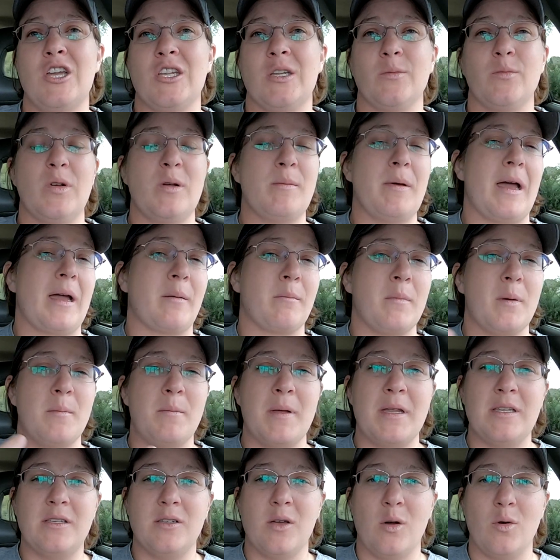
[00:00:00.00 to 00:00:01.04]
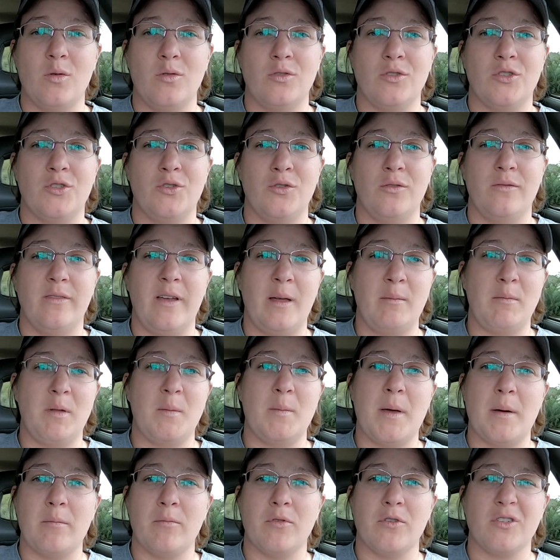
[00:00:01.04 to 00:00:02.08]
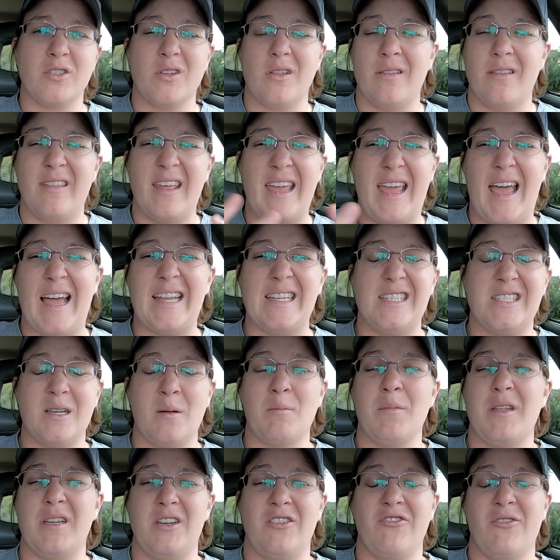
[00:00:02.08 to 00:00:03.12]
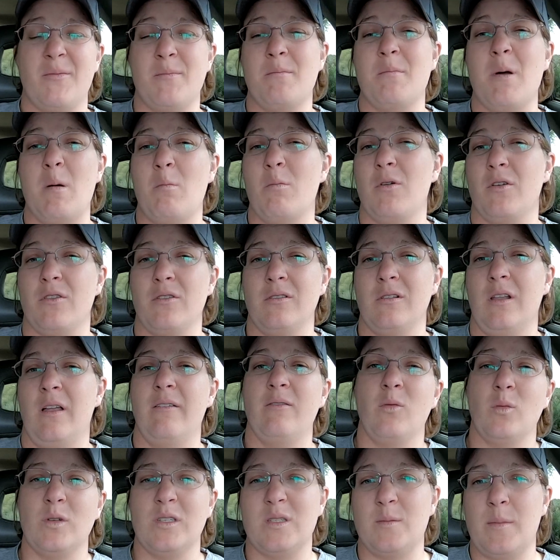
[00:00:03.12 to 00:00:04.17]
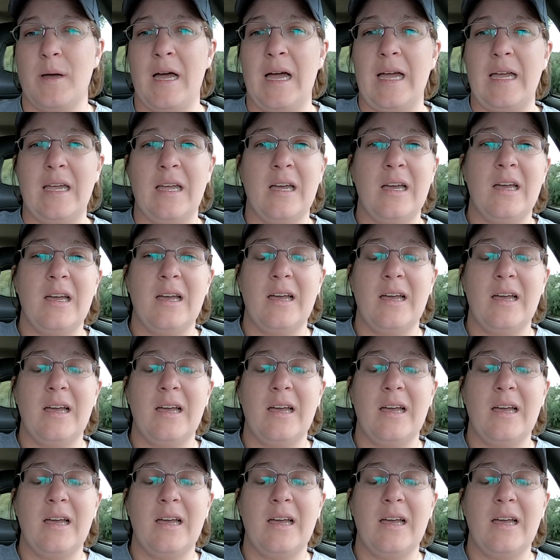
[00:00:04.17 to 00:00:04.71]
to bring back mementos to family members so that they had something to remember their loved ones by.